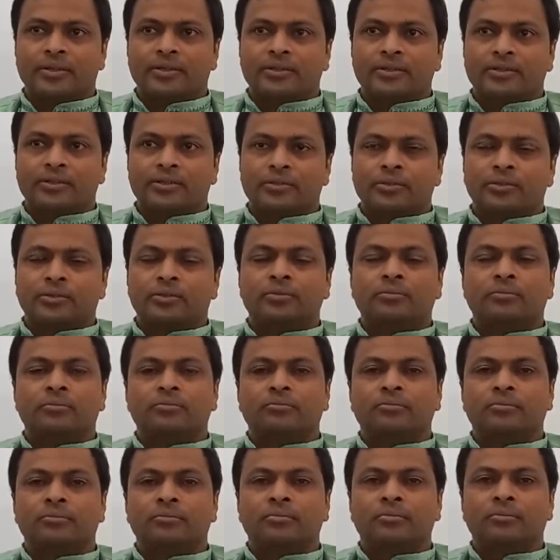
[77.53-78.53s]
So
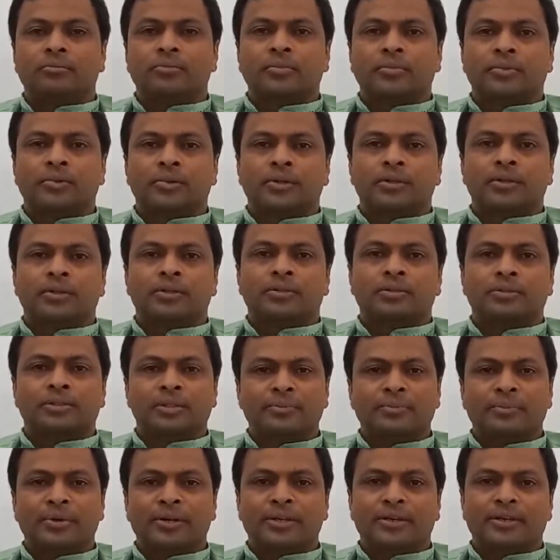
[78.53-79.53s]

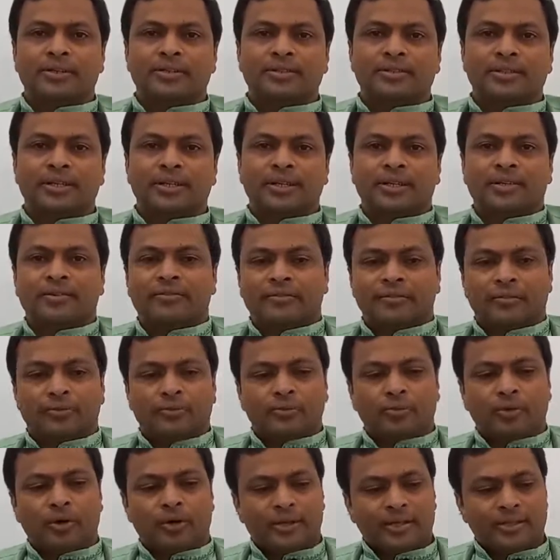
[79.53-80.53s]
simple understanding,
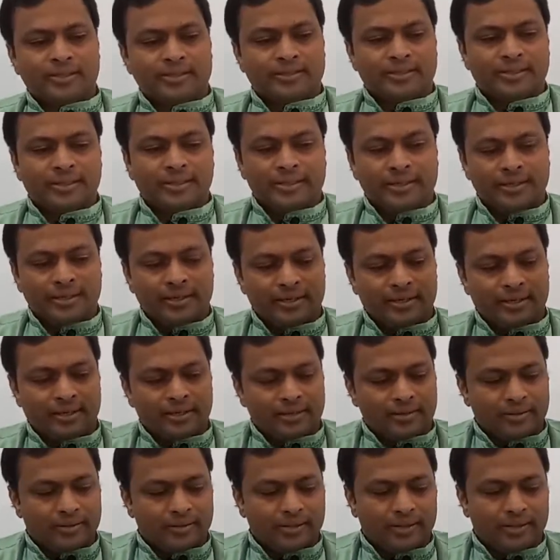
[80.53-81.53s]
what I see in
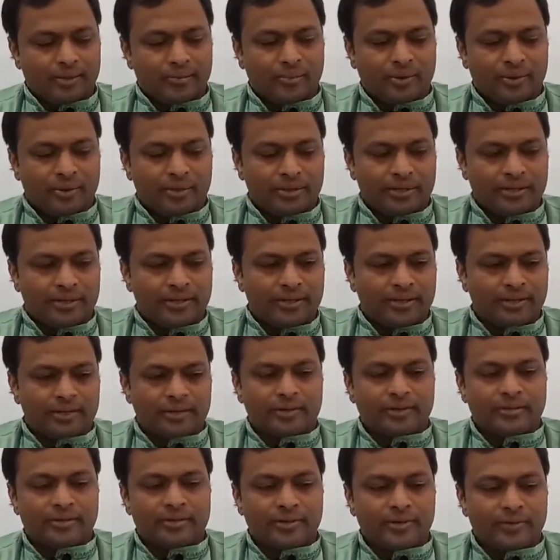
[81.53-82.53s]
a body,
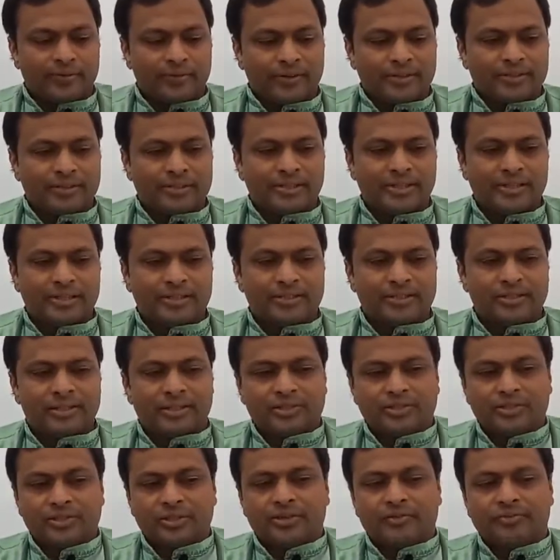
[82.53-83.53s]
if I see the
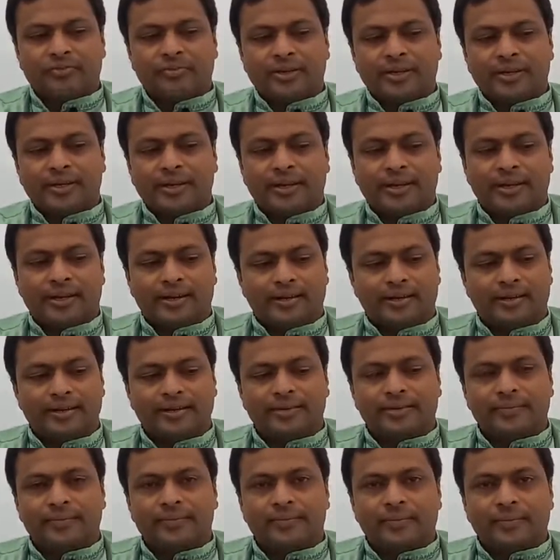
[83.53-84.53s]
structure of my hand,
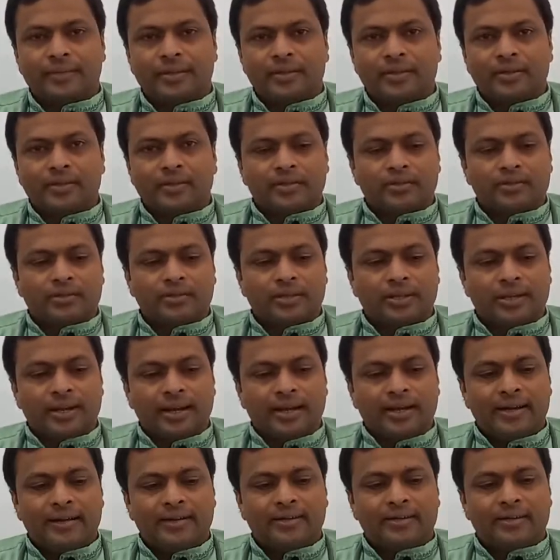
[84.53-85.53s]
so the
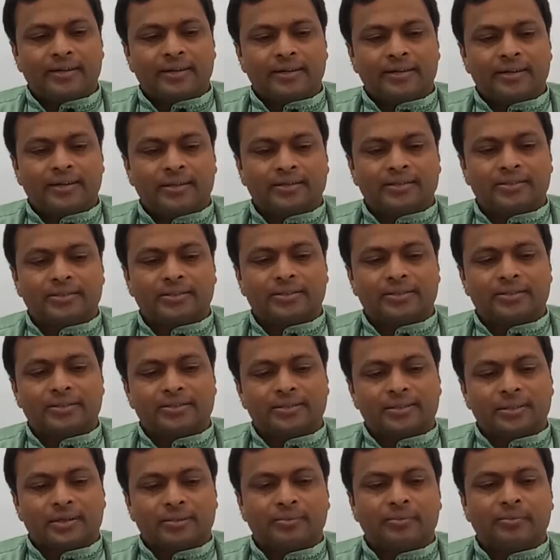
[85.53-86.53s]
hand contains
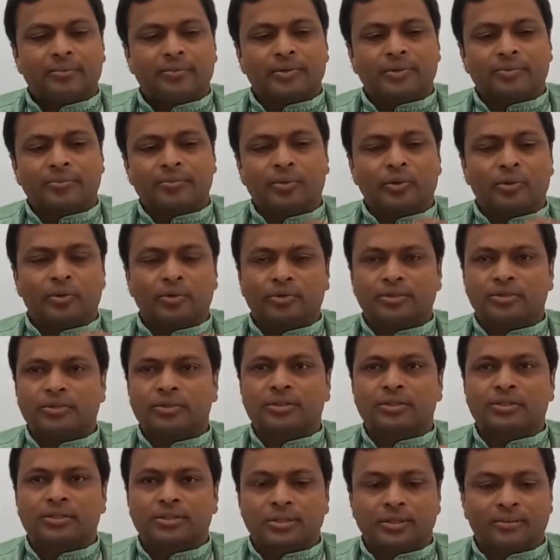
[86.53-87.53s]
some bones,
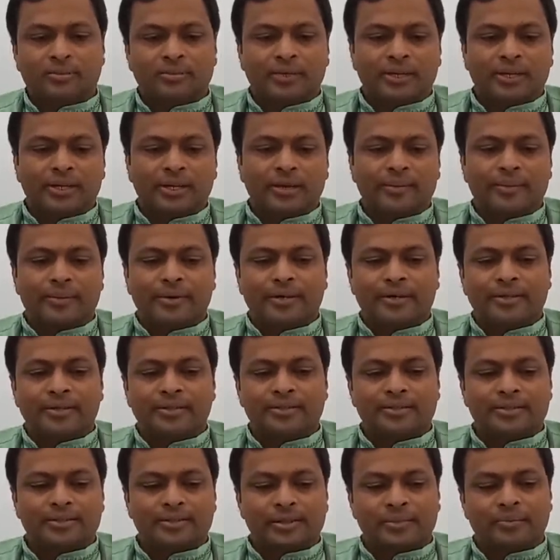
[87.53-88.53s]
some ligaments,
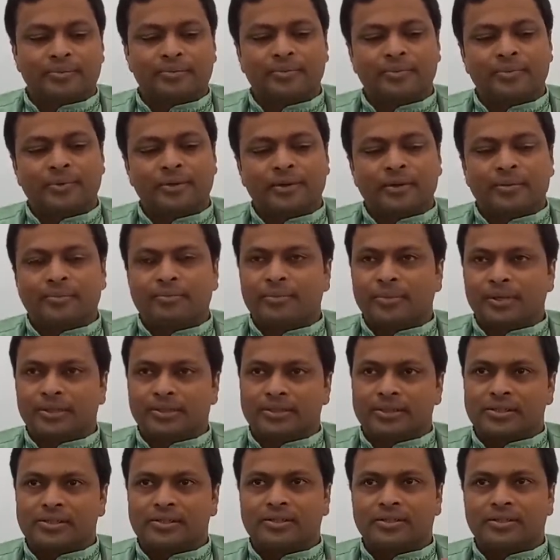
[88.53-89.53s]
some
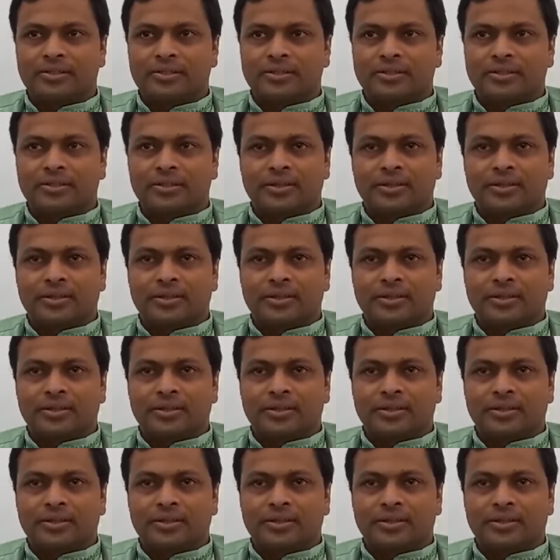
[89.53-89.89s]
muscles,